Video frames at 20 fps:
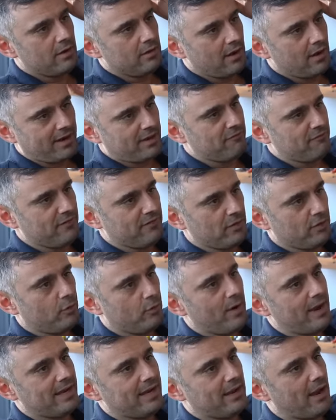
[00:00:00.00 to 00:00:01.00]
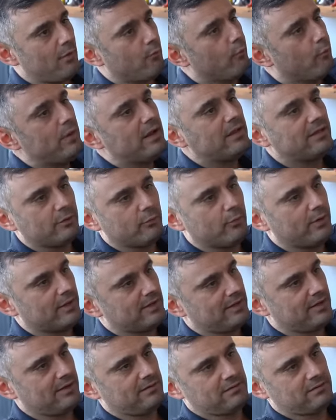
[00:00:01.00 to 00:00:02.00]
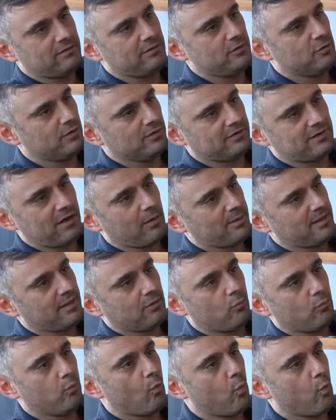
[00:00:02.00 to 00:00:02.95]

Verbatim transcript: I can feel it already, and I really, really need you to tell me the